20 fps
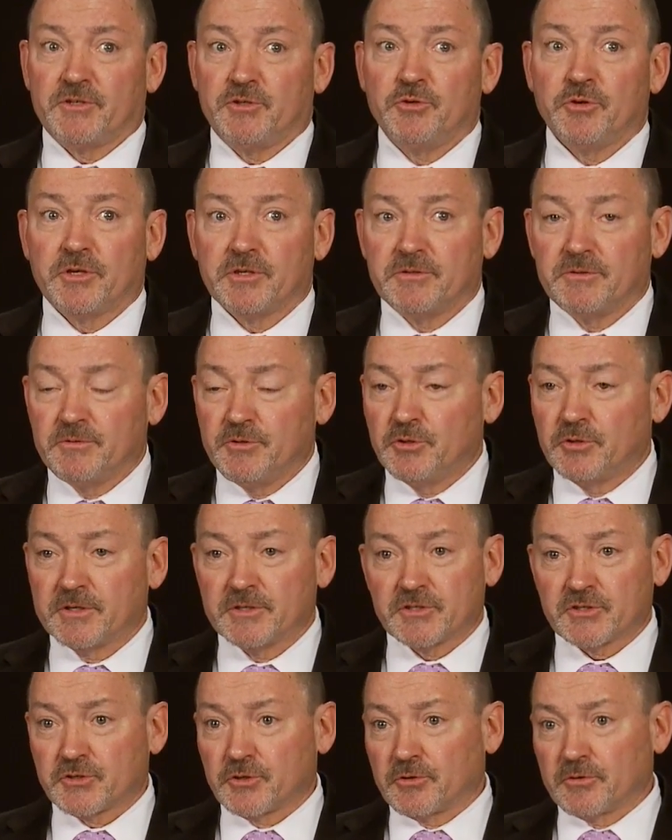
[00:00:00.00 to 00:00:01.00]
You
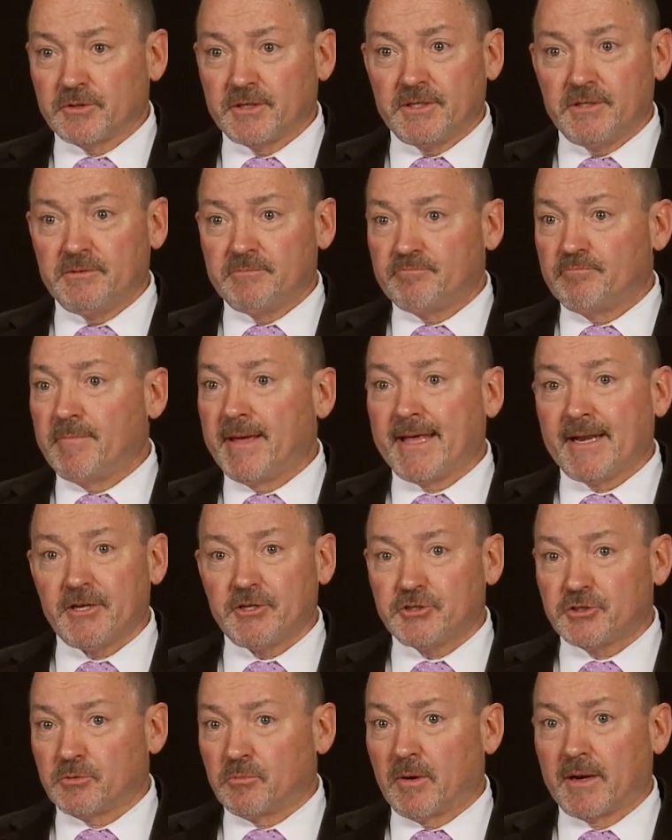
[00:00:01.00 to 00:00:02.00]
can certainly
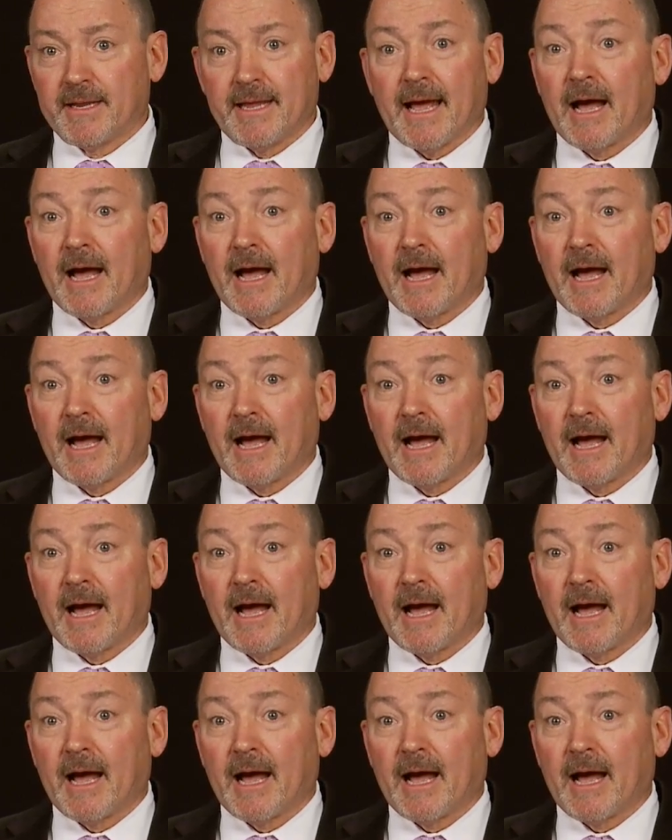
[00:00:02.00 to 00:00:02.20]
manage your money